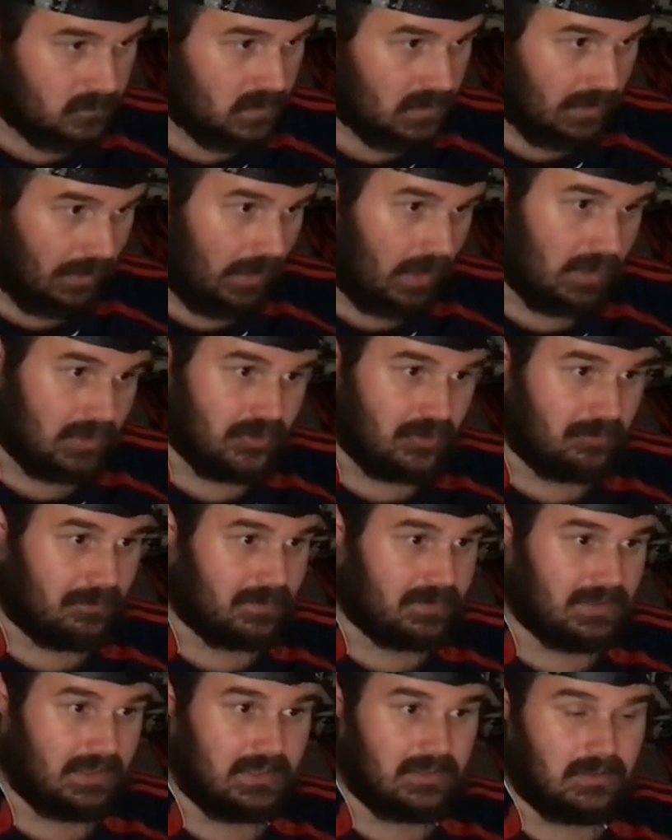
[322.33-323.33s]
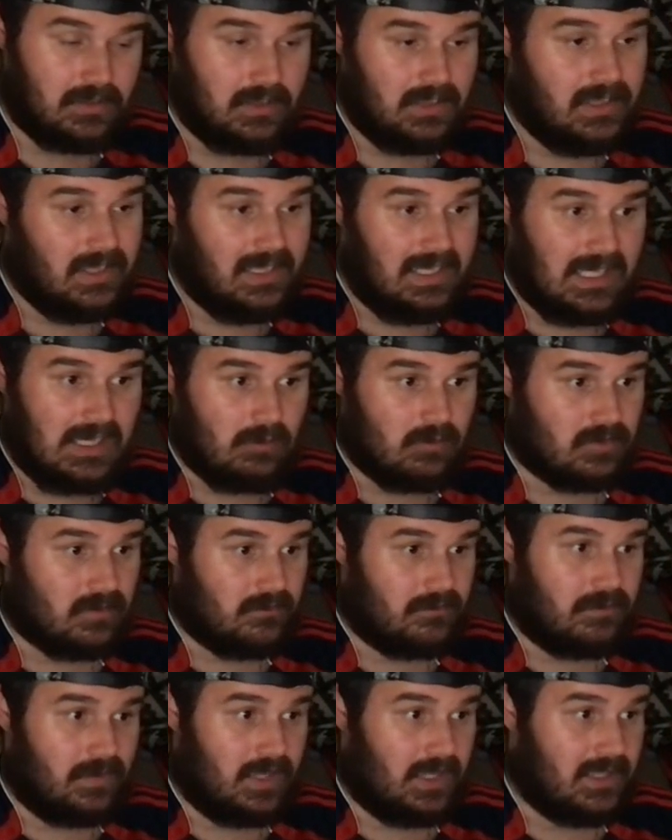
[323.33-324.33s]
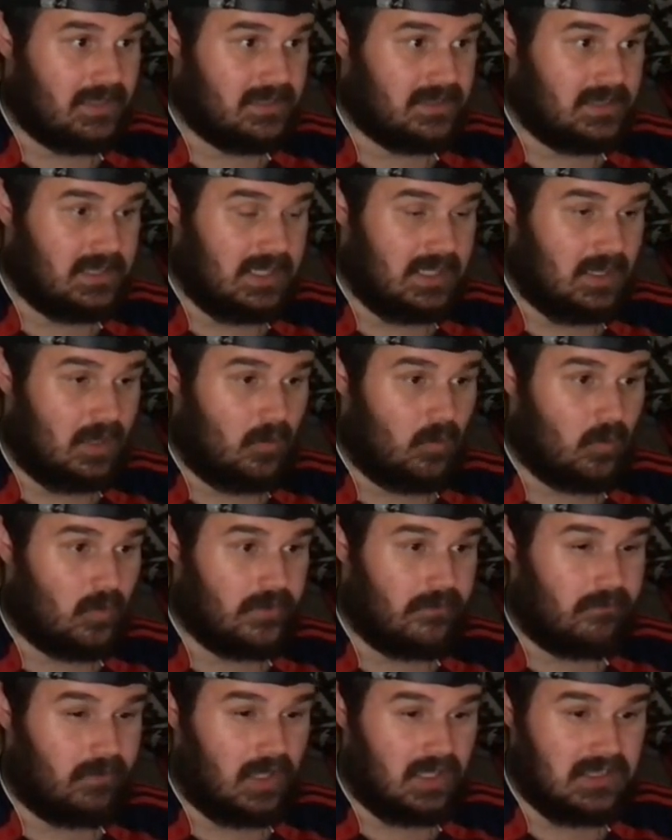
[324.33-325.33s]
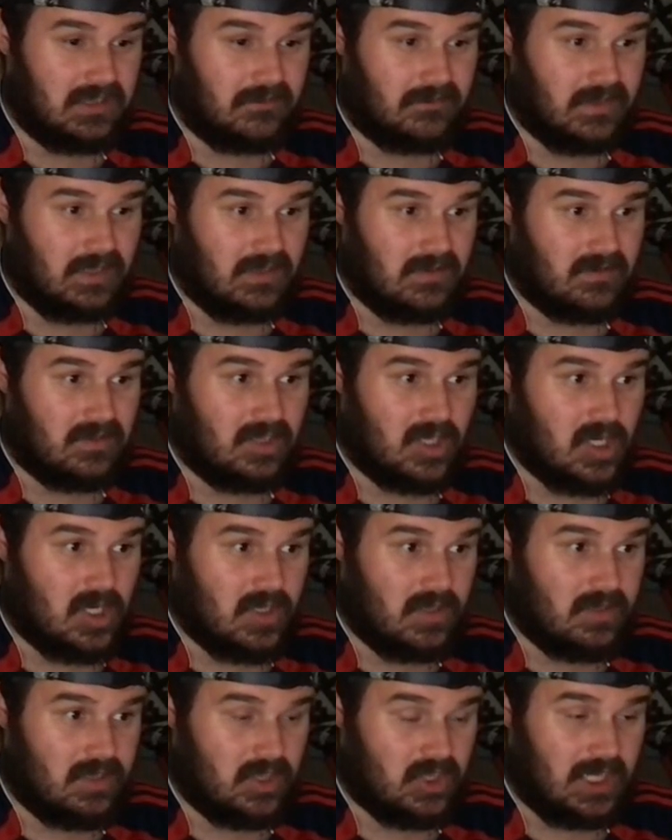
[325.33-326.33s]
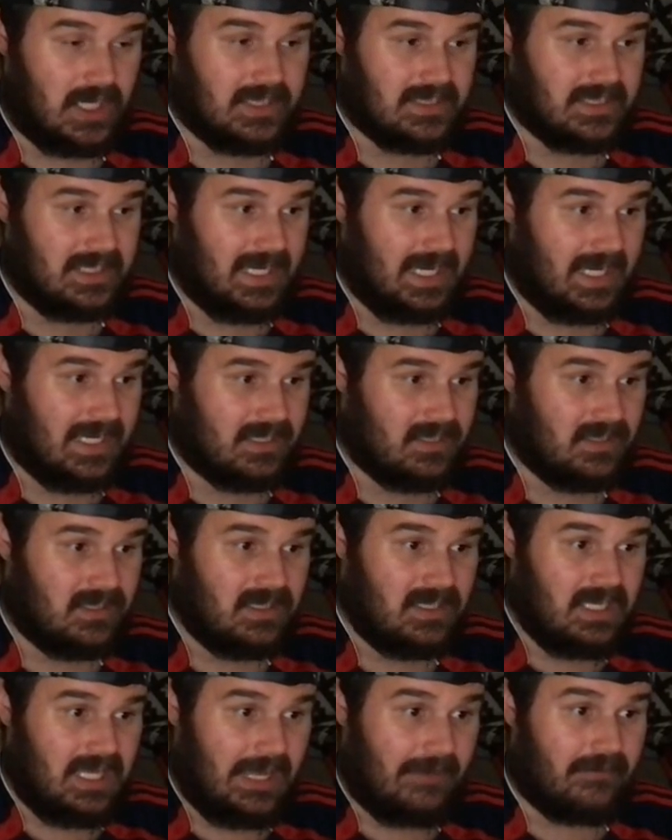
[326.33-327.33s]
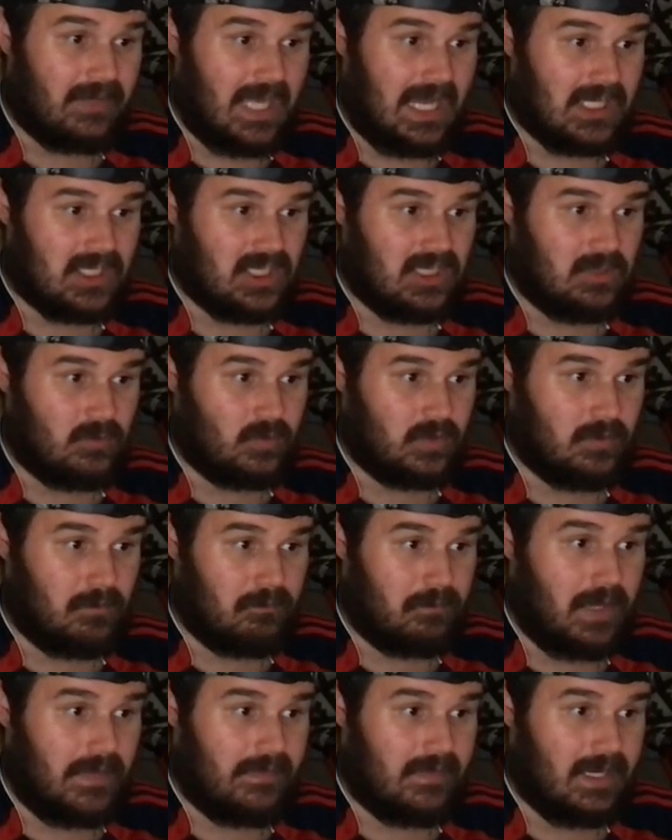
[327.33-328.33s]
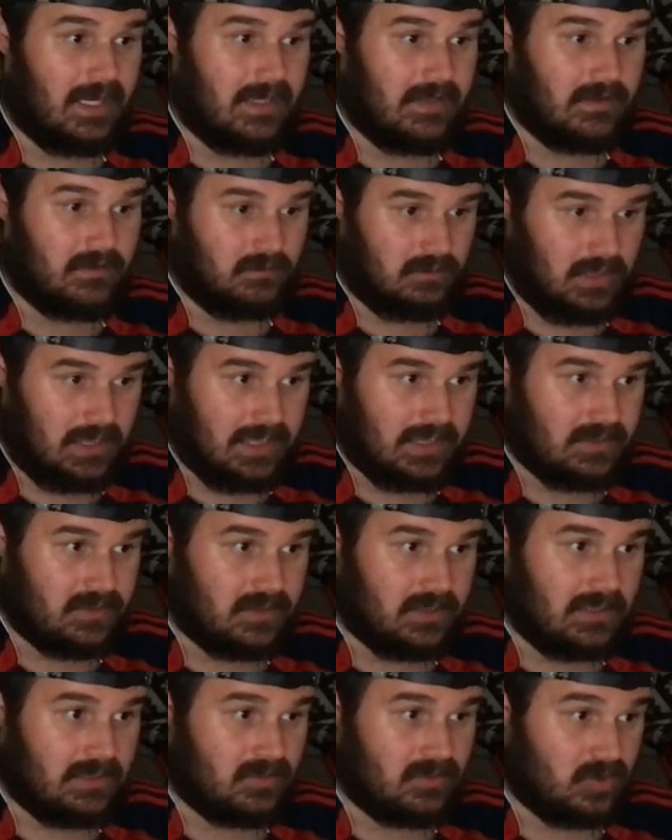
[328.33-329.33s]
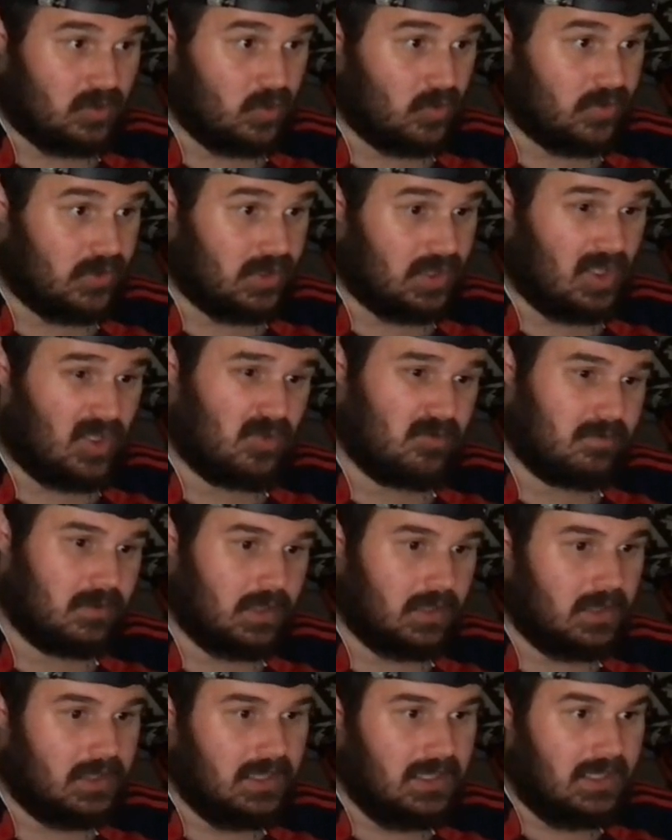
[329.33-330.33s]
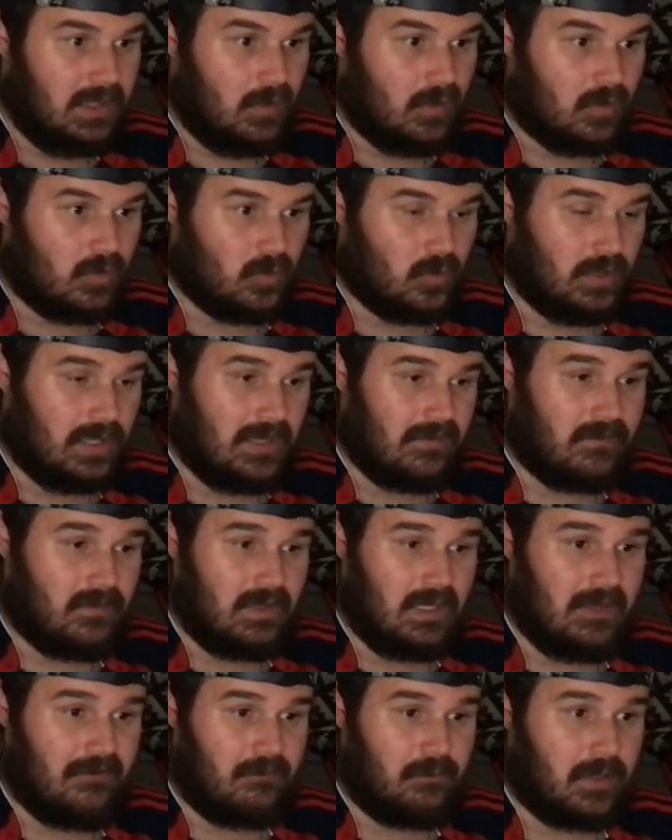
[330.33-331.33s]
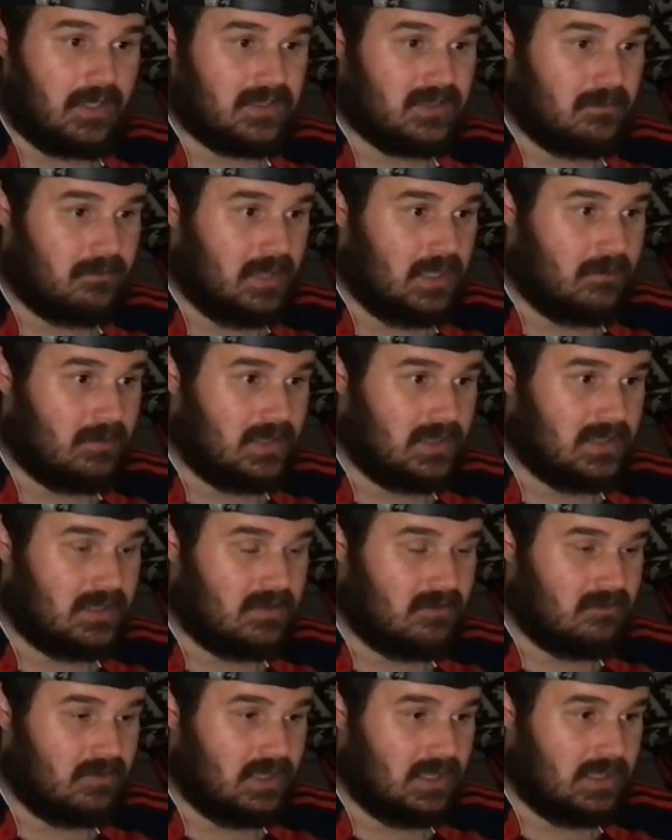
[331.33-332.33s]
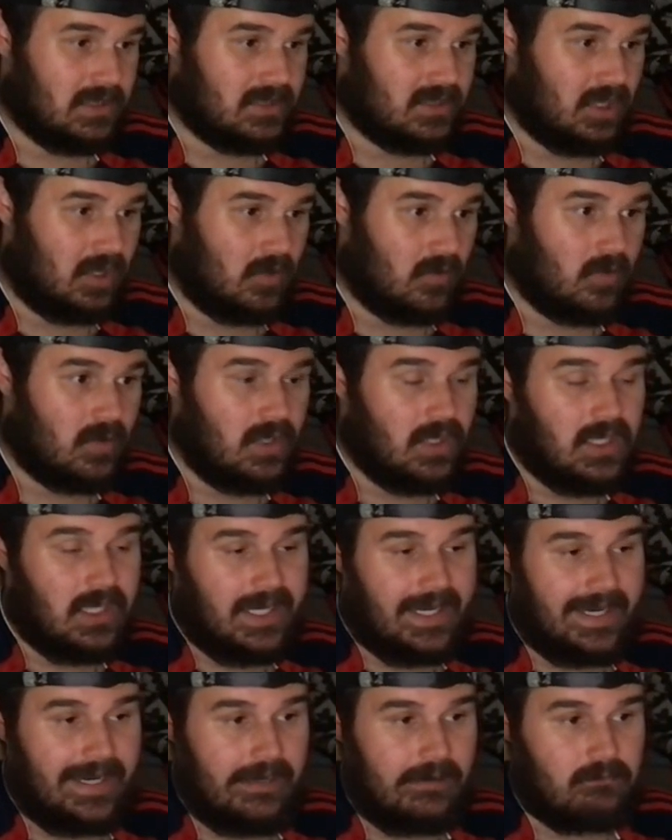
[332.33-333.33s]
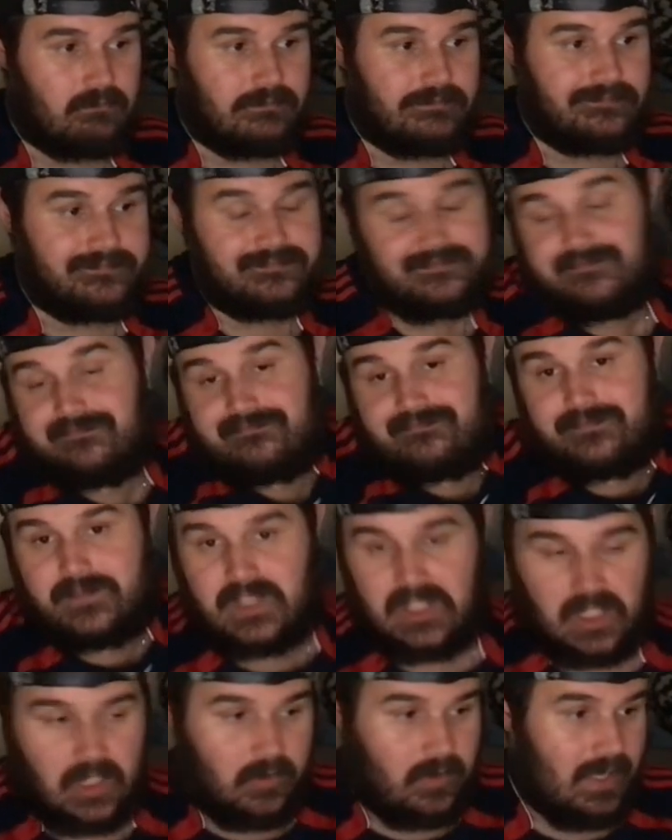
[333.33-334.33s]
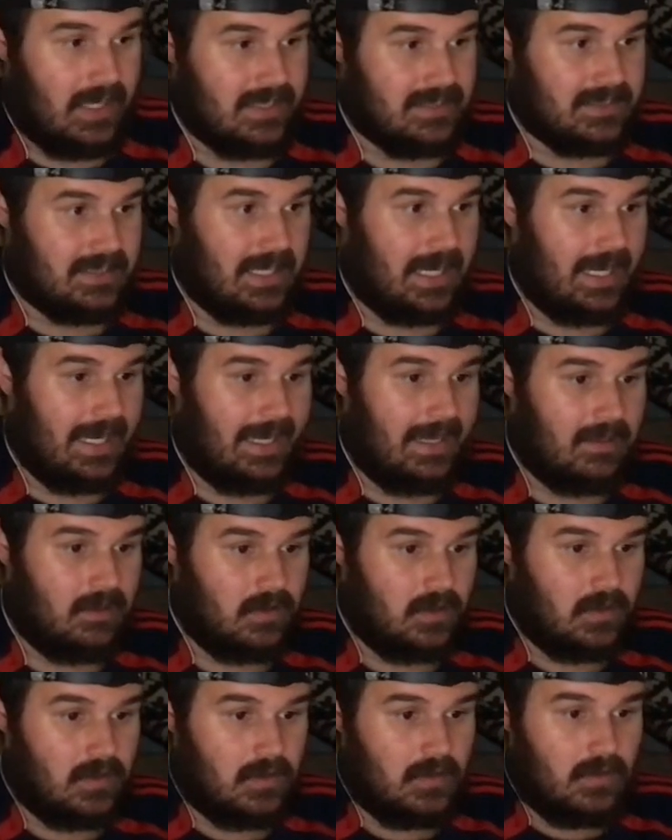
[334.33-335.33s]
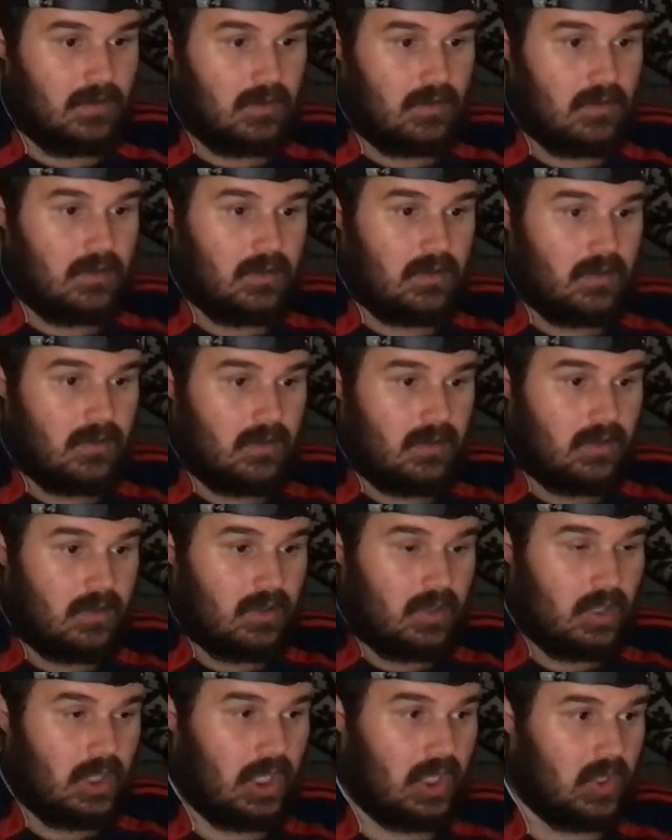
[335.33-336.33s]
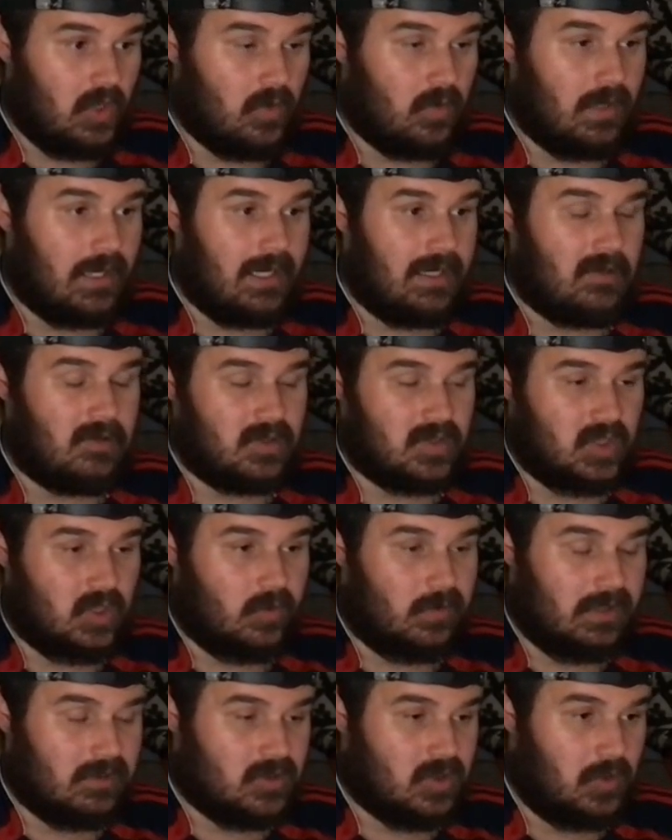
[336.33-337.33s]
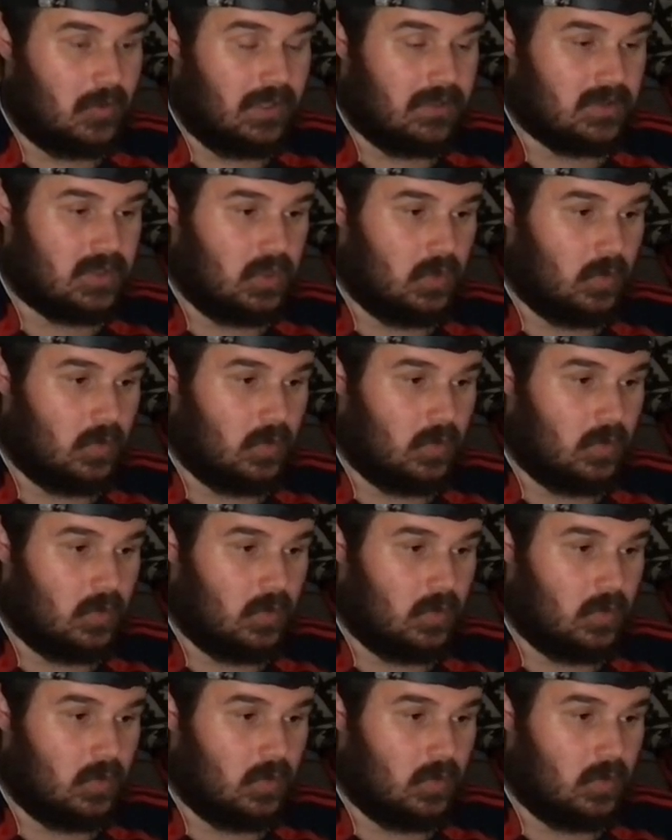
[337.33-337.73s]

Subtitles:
100%. He was on fire today. I would have liked the chance he had, if he actually would have bent that in and scored the goal, but all if buts and maybes in it, really. So, you know, there's that. Who else? Matthijs